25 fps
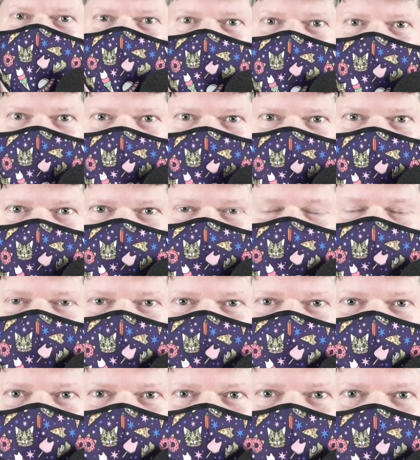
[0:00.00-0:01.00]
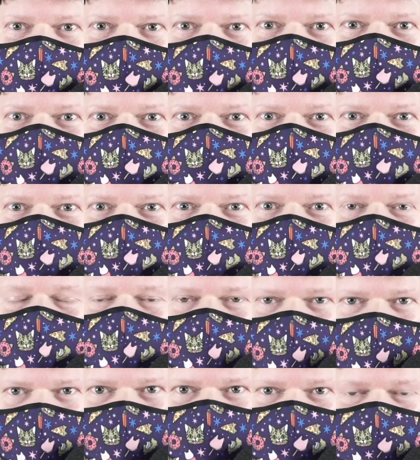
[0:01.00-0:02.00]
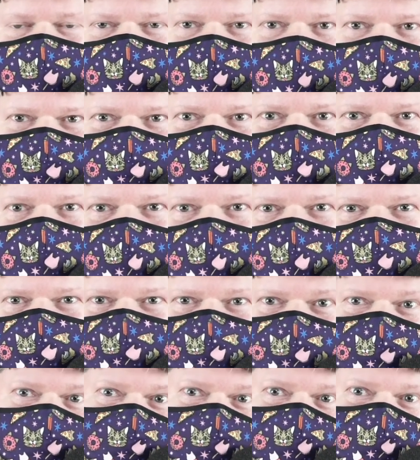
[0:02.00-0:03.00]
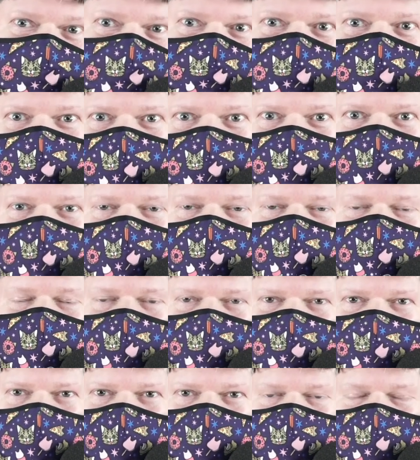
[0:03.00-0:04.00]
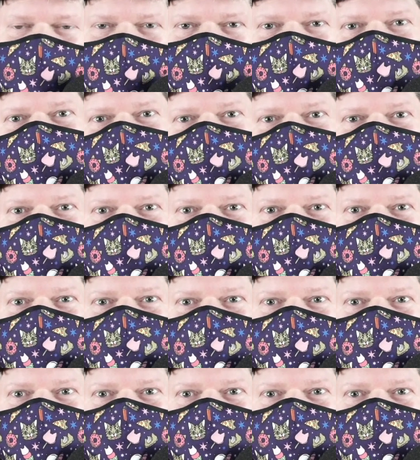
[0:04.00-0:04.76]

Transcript: hey, you're still here. Well, if that's the case, by all means,